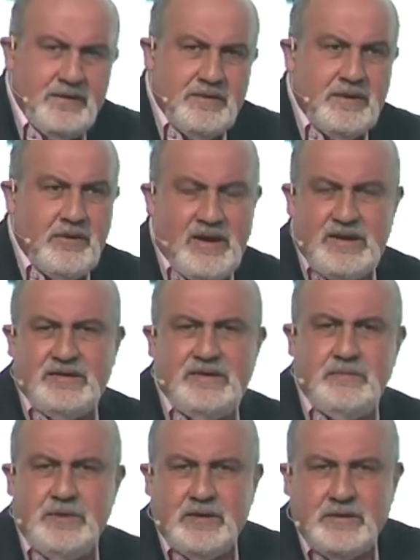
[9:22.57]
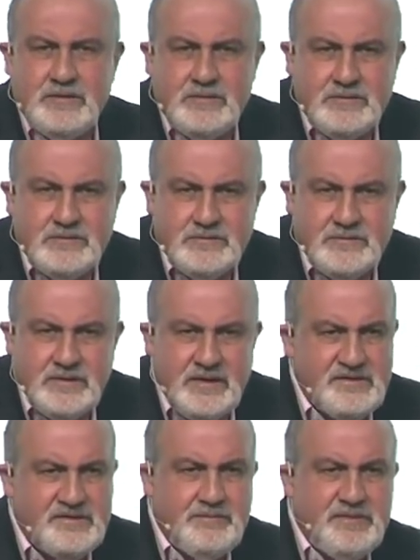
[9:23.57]
Now, academia,
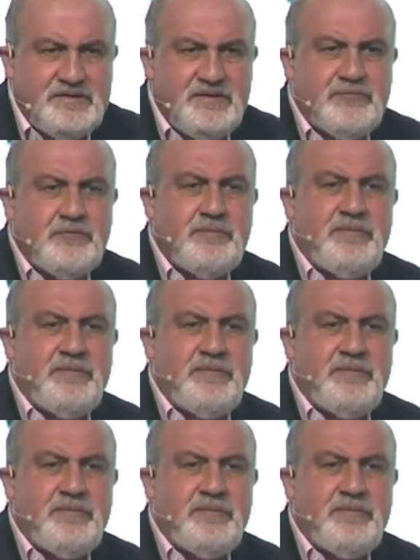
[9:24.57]
it's a business where